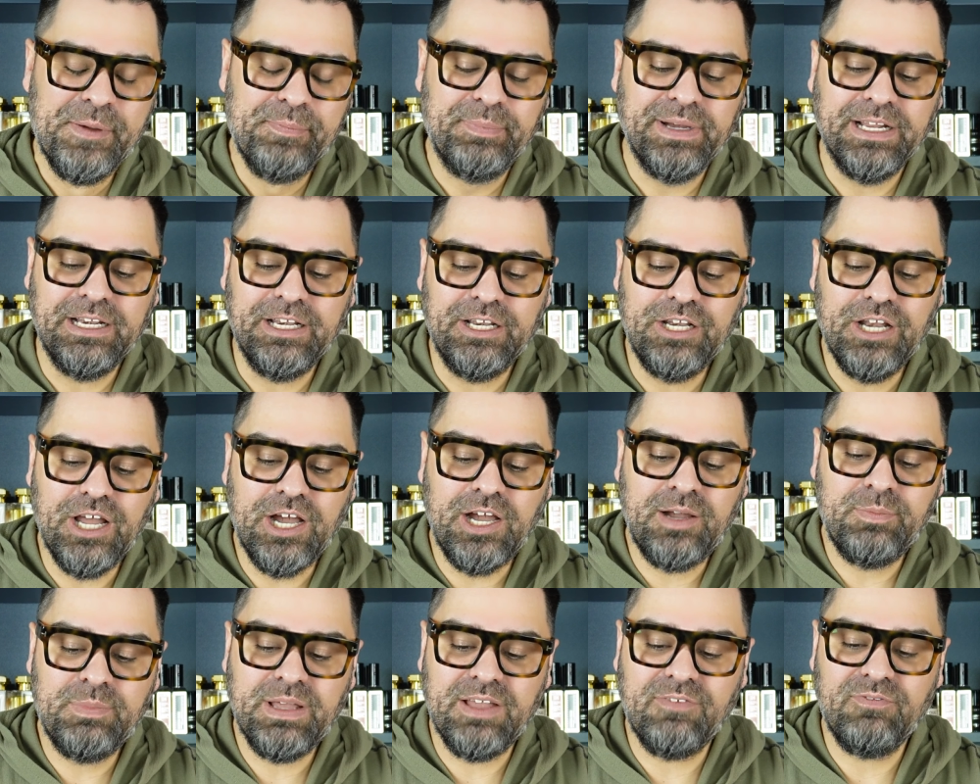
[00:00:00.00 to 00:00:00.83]
but
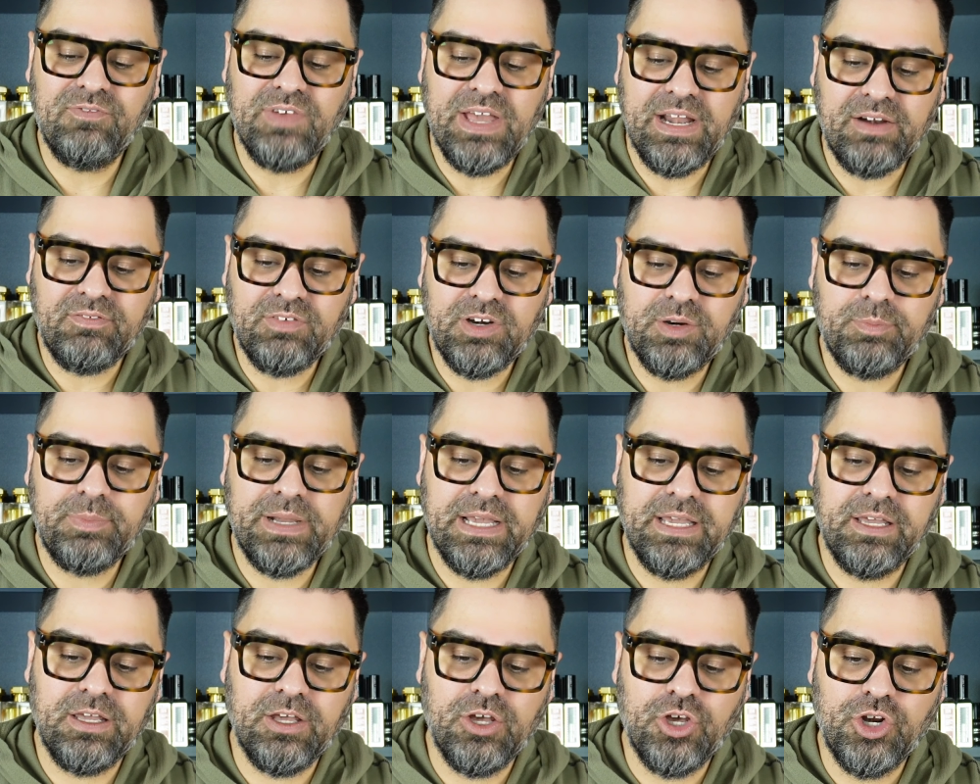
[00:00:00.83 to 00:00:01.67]
L'Homme Vétyver
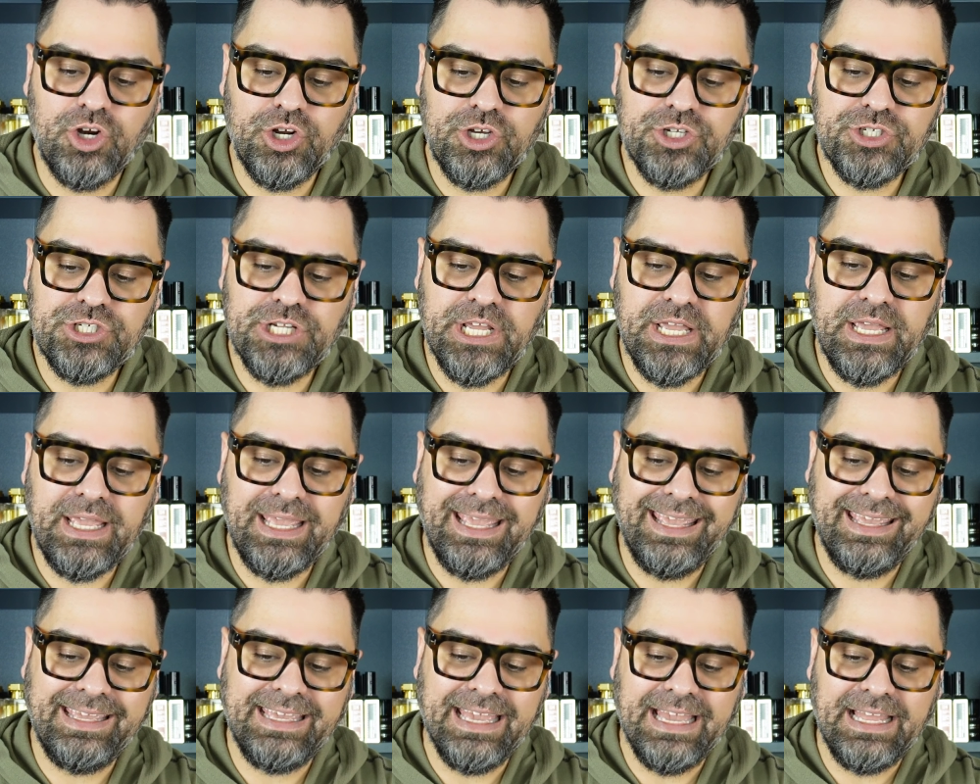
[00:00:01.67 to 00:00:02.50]
by Roger
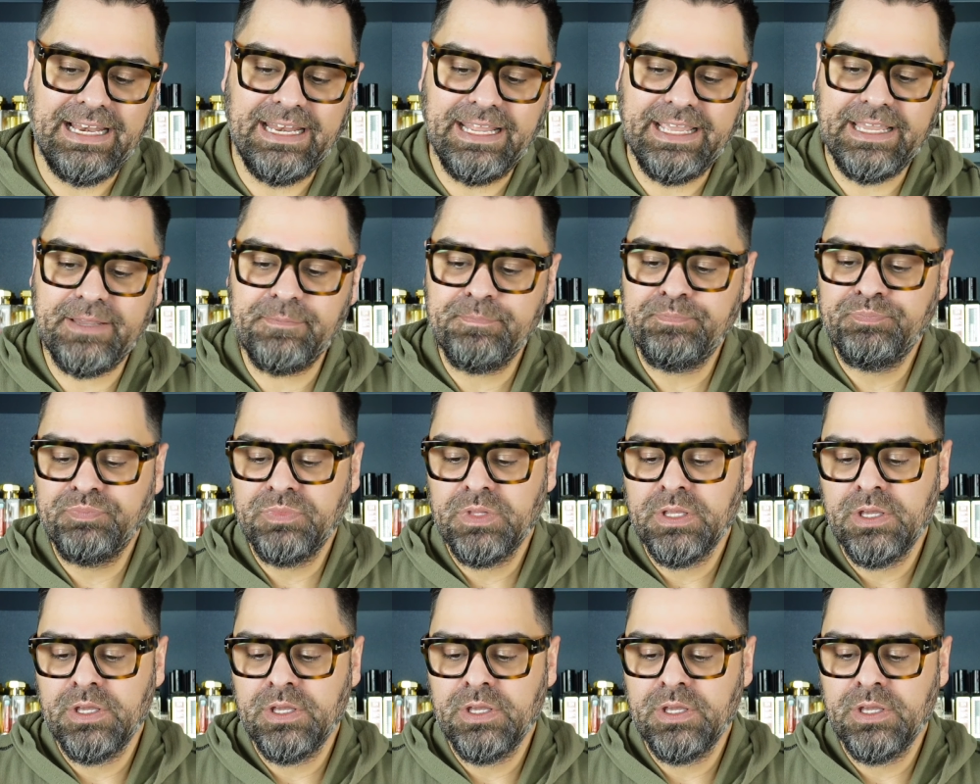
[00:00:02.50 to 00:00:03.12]
et Gallet.